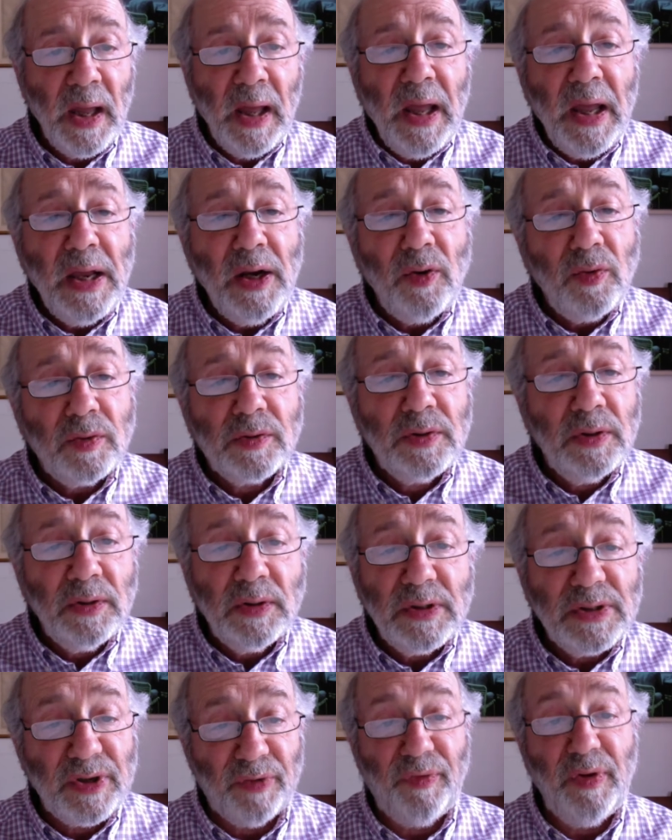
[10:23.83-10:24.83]
He looked
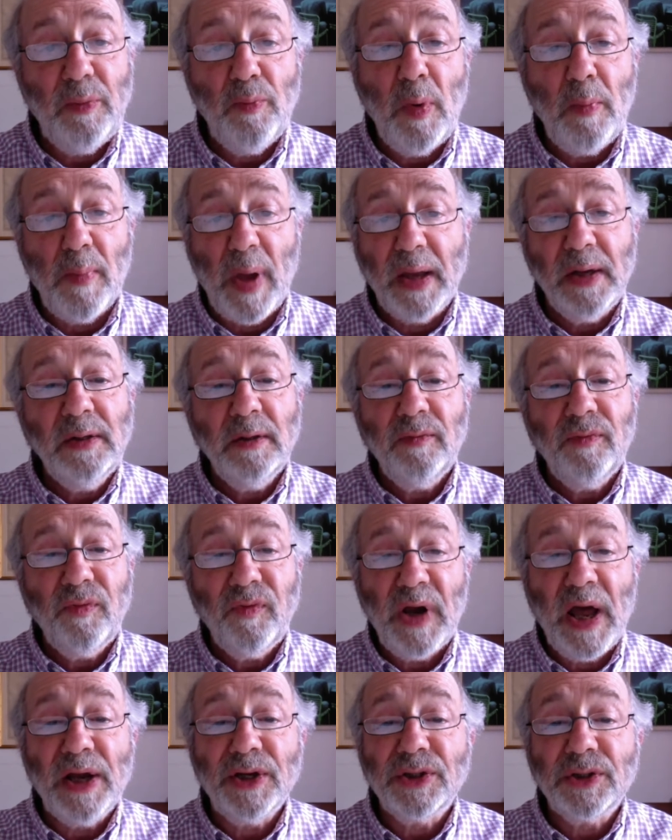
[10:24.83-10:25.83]
as if he were made of
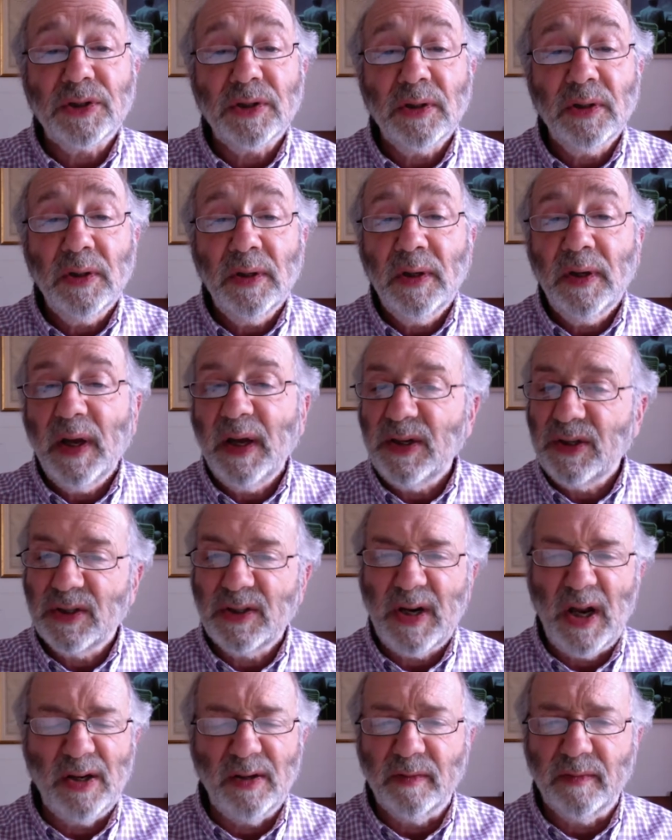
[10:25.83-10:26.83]
flesh
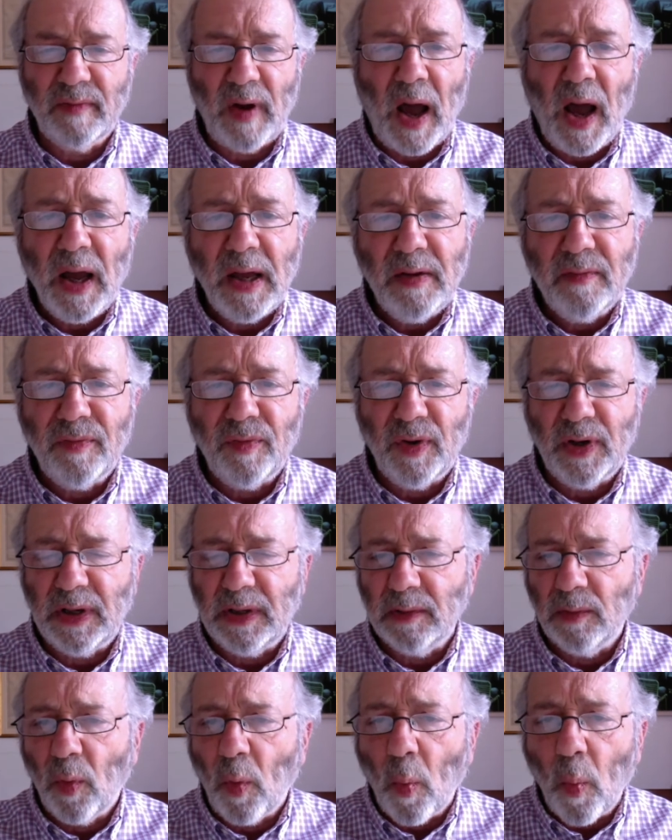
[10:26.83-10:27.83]
instead of
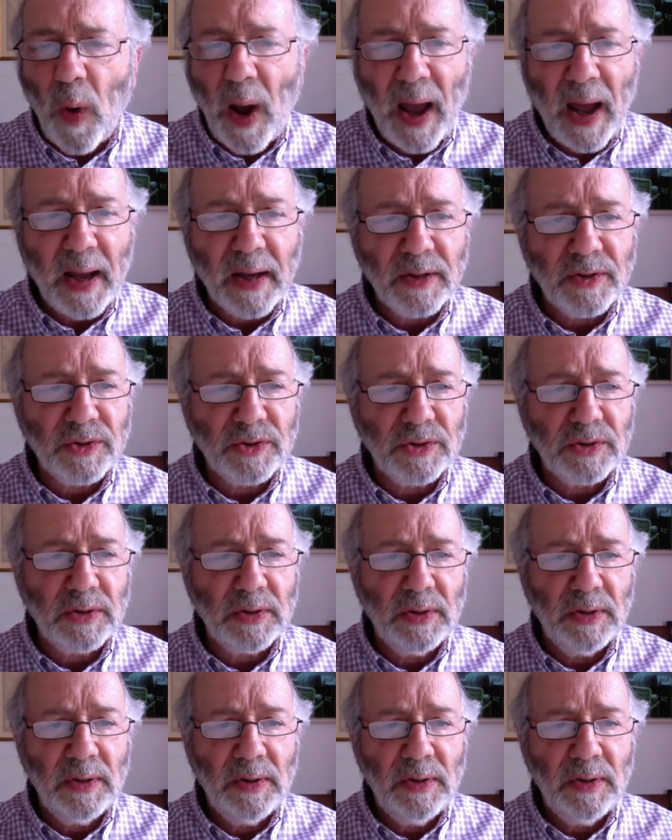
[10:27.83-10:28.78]
ivory or wax.